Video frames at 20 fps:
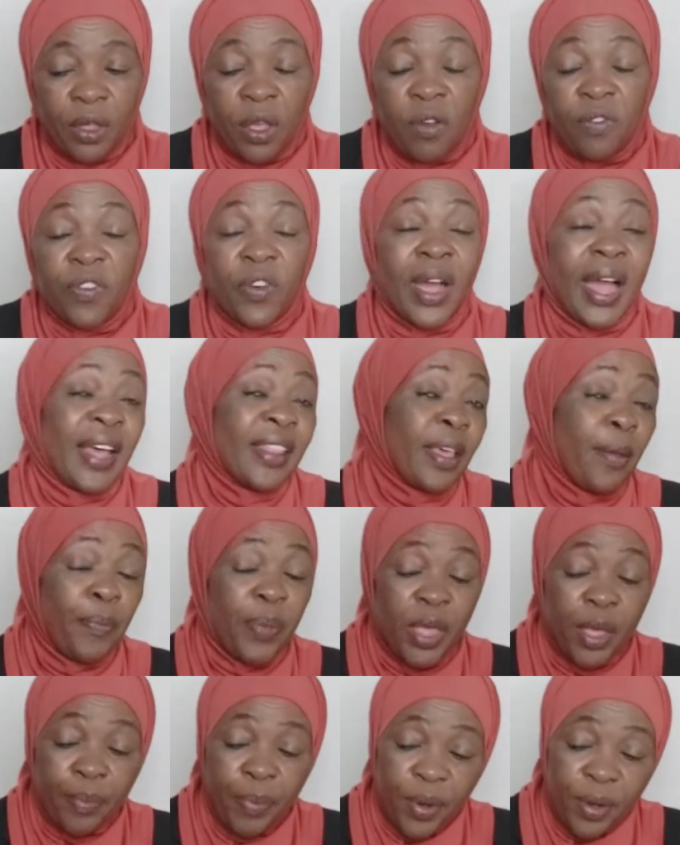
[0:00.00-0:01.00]
For other
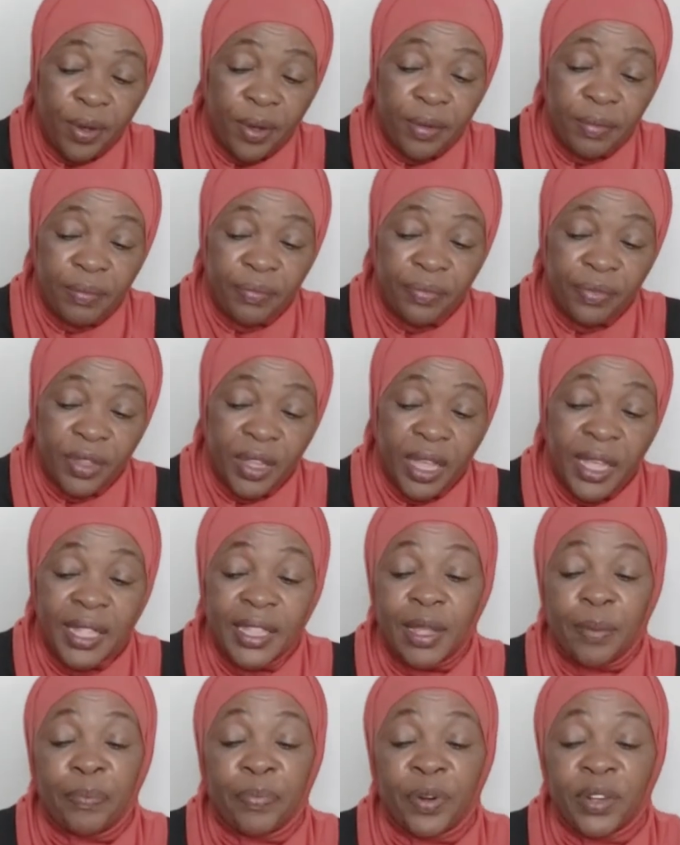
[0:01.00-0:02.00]
people,
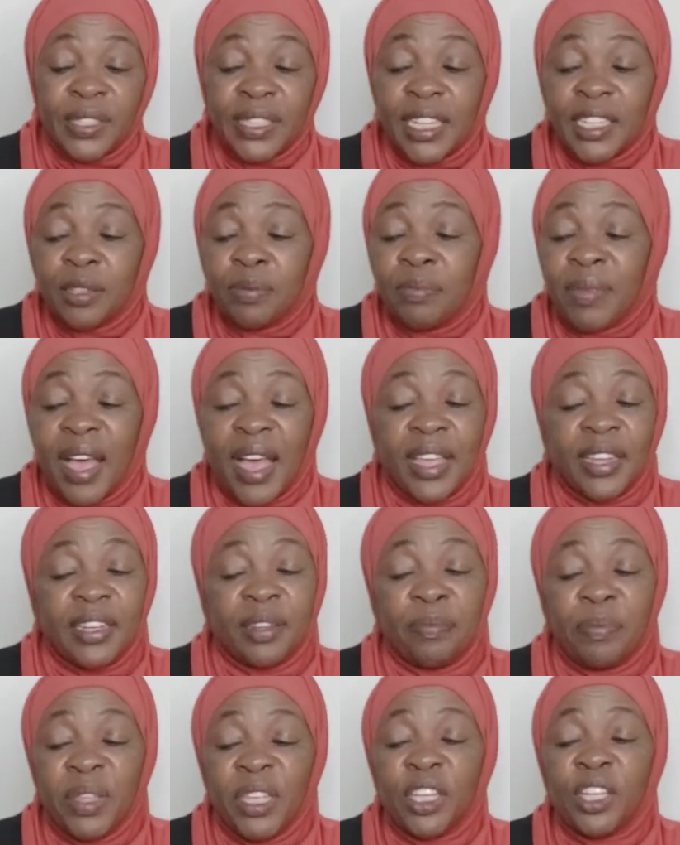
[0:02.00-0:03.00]
the process might
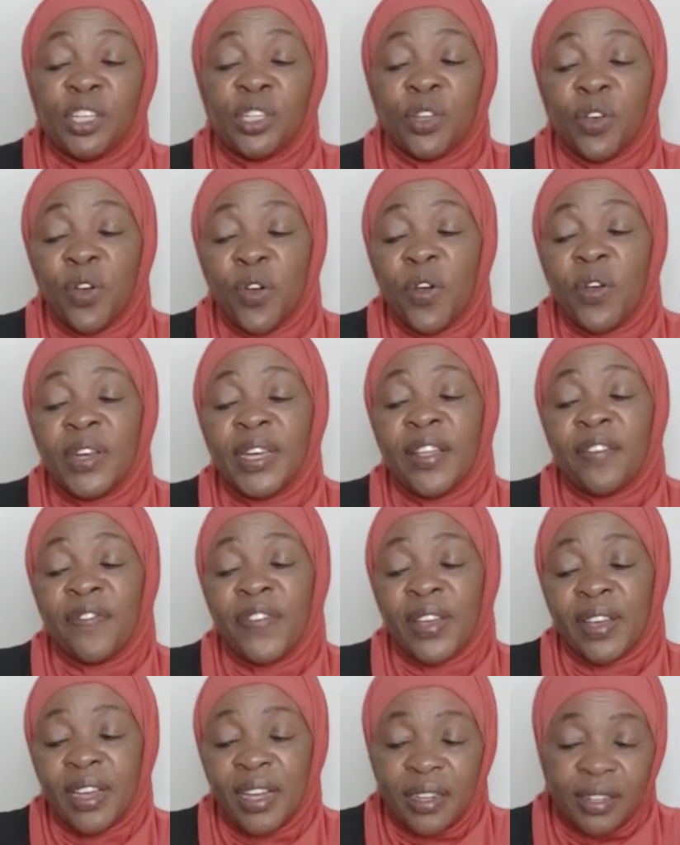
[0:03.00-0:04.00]
be too
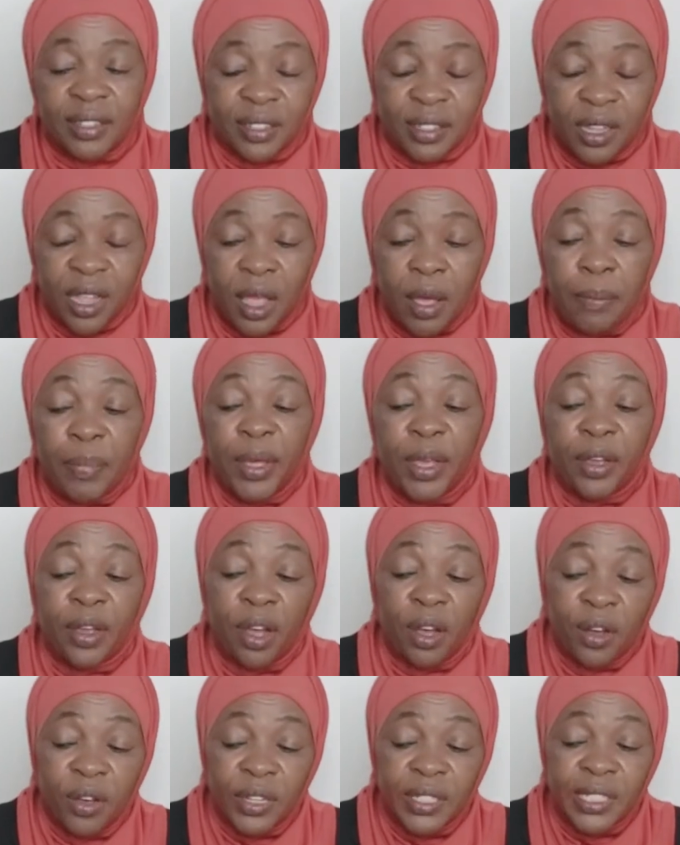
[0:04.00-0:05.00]
difficult
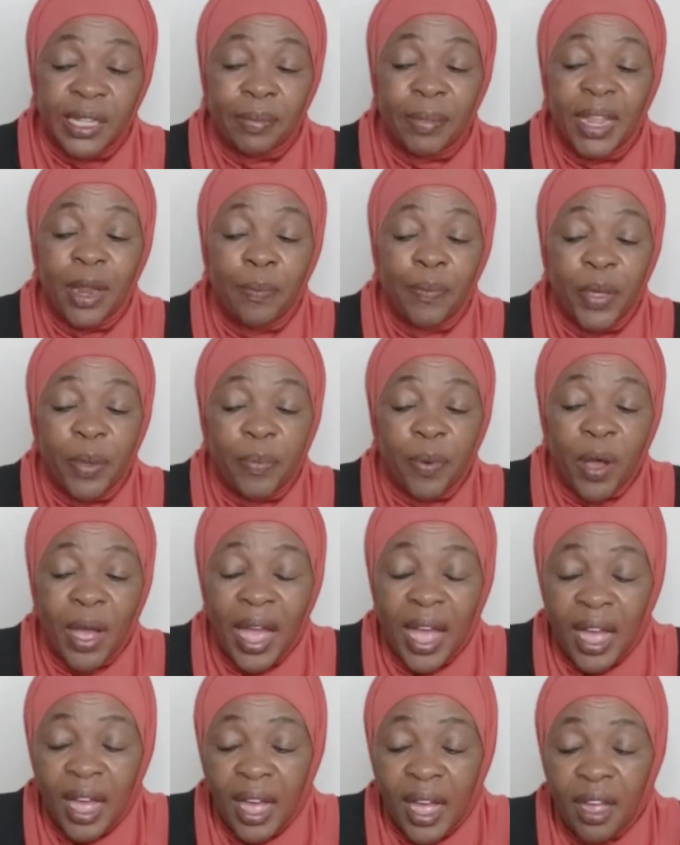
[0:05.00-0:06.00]
because many people
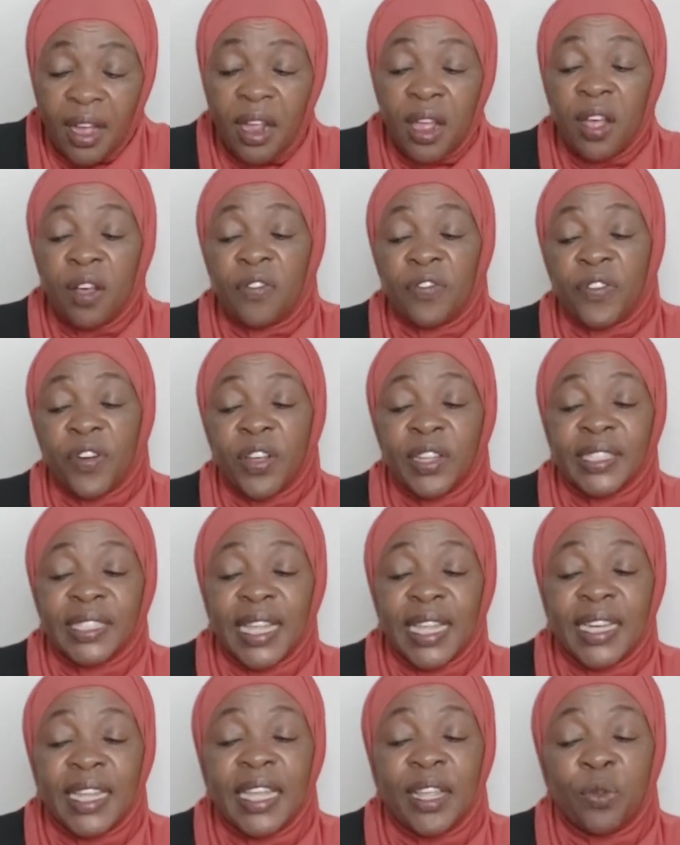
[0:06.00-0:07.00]
are
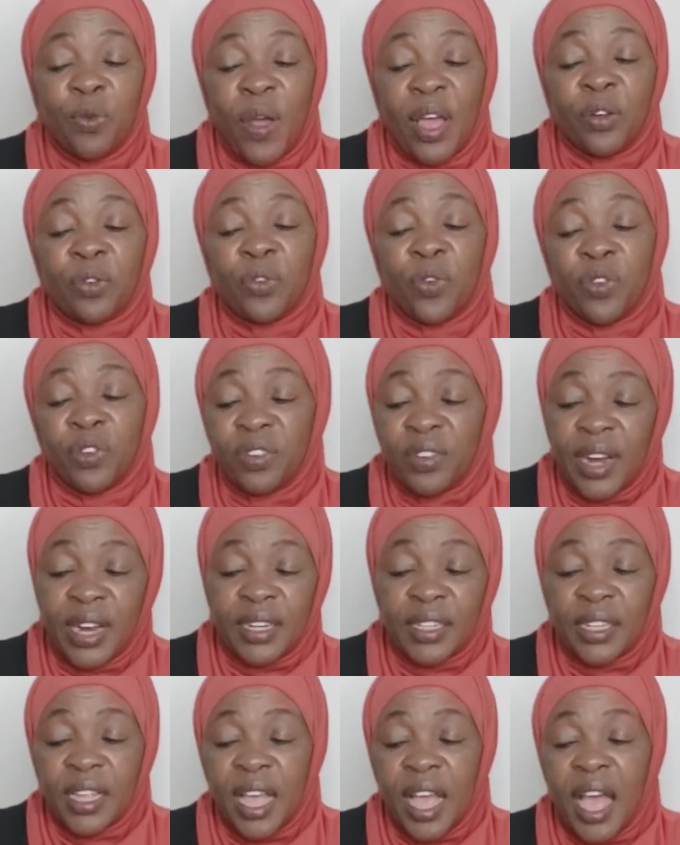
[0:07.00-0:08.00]
frozen in one
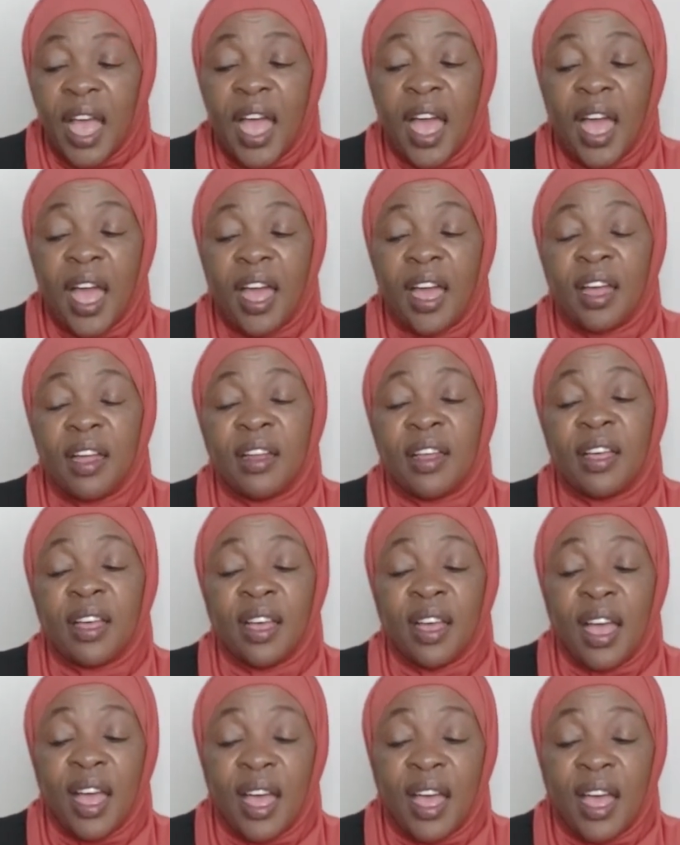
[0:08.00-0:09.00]
quadrant
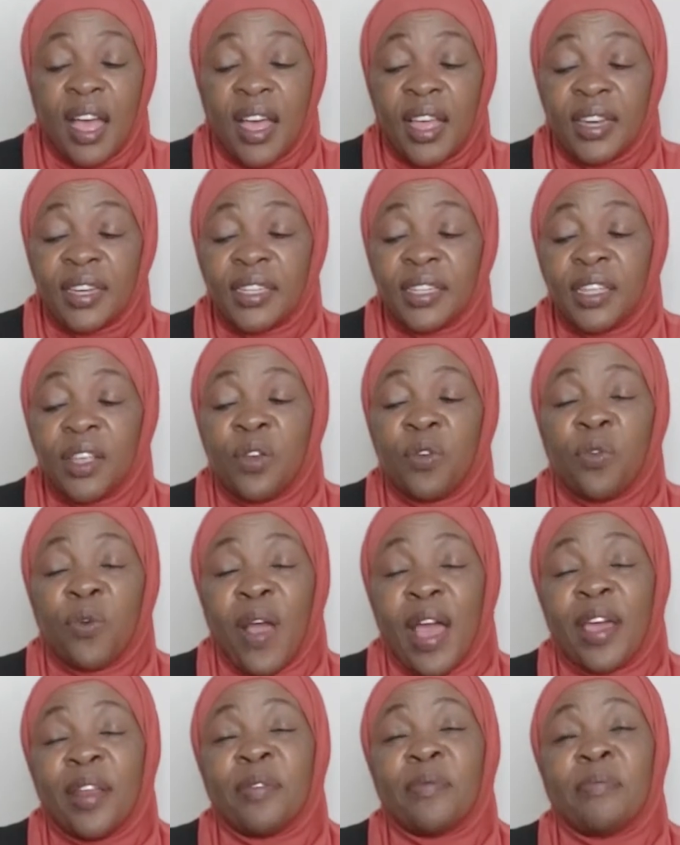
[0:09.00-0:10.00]
and
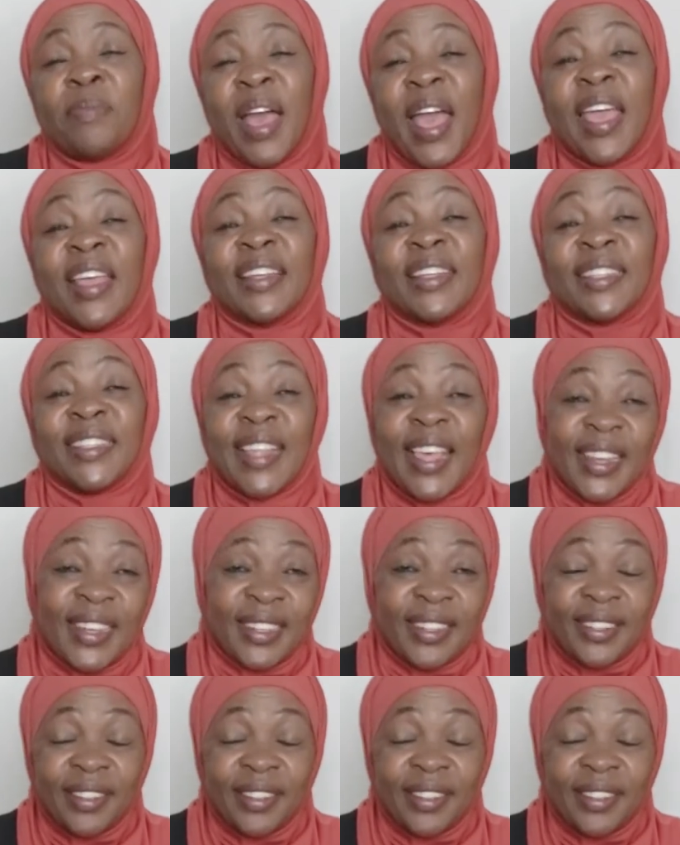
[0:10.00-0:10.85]
one mindset.